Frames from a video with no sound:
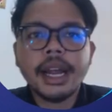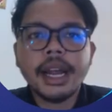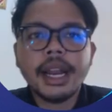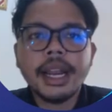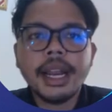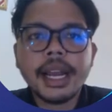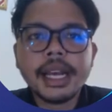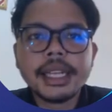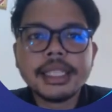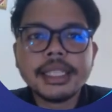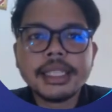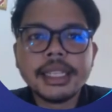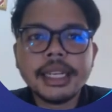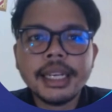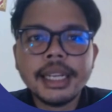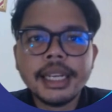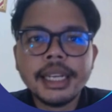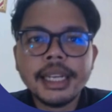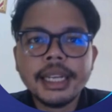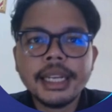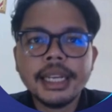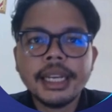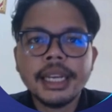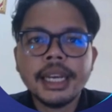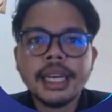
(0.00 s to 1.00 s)
Lastly,
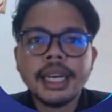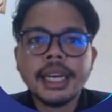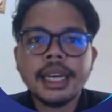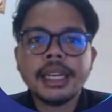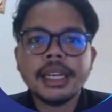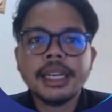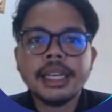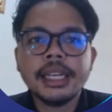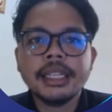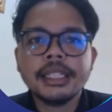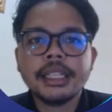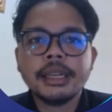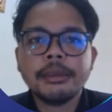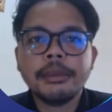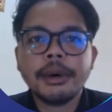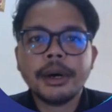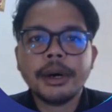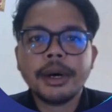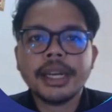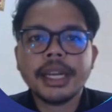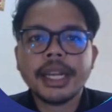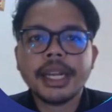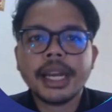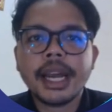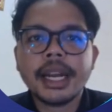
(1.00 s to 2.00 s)
is
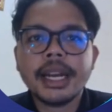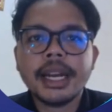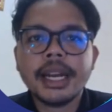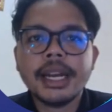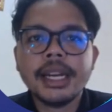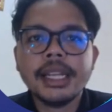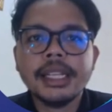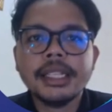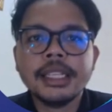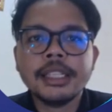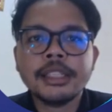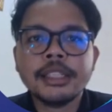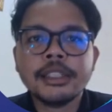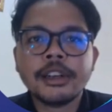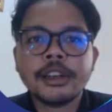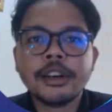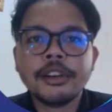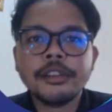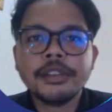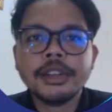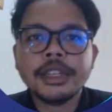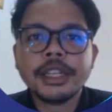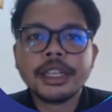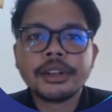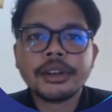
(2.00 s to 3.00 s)
about the analysis
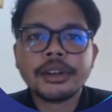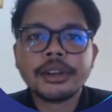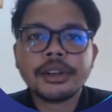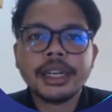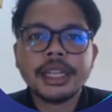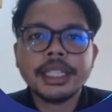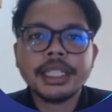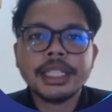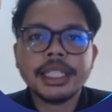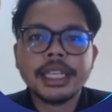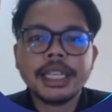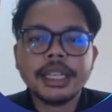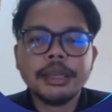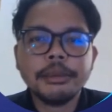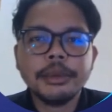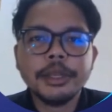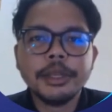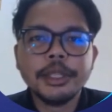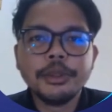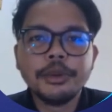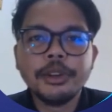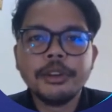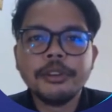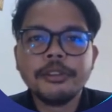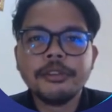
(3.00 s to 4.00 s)
of the correlation
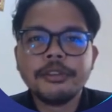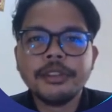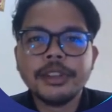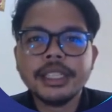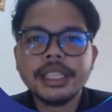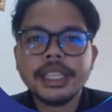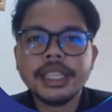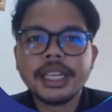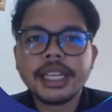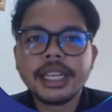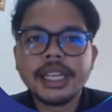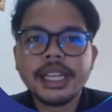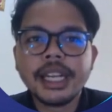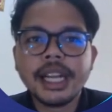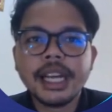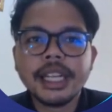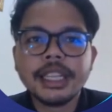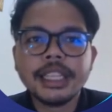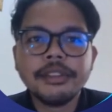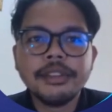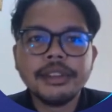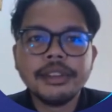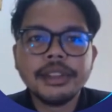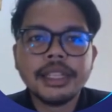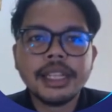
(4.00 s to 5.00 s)
between physical
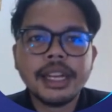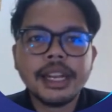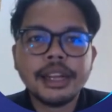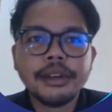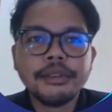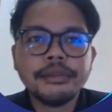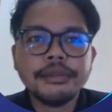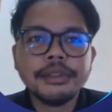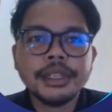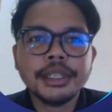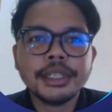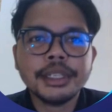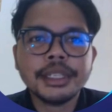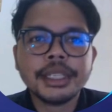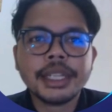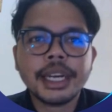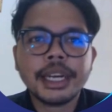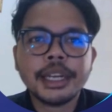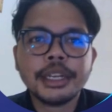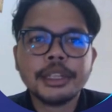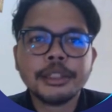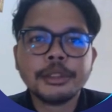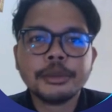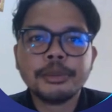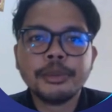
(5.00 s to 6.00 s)
activity levels
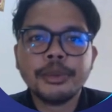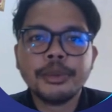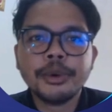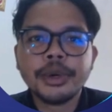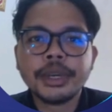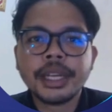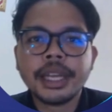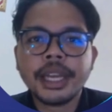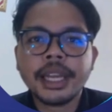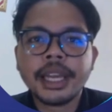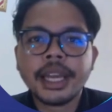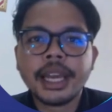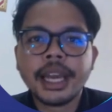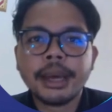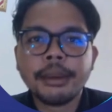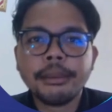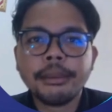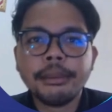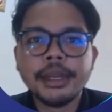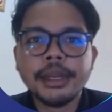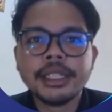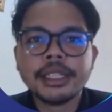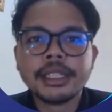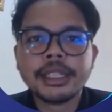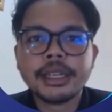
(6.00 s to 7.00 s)
and smoking
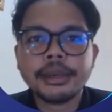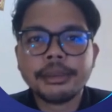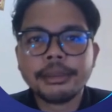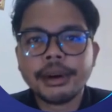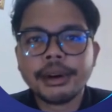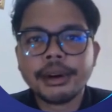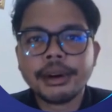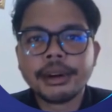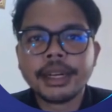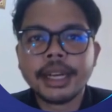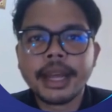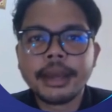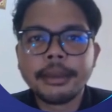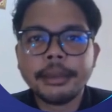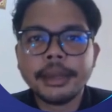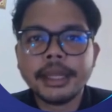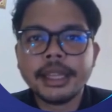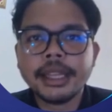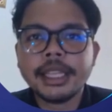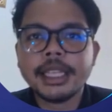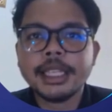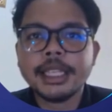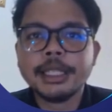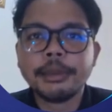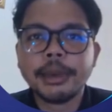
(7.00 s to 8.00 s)
habits among
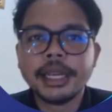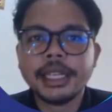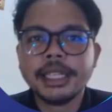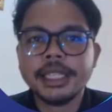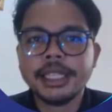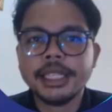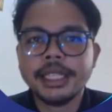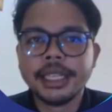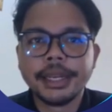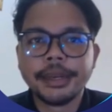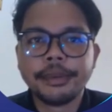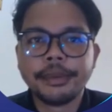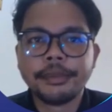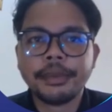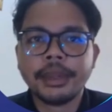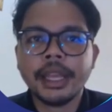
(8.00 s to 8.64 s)
diabetes patients.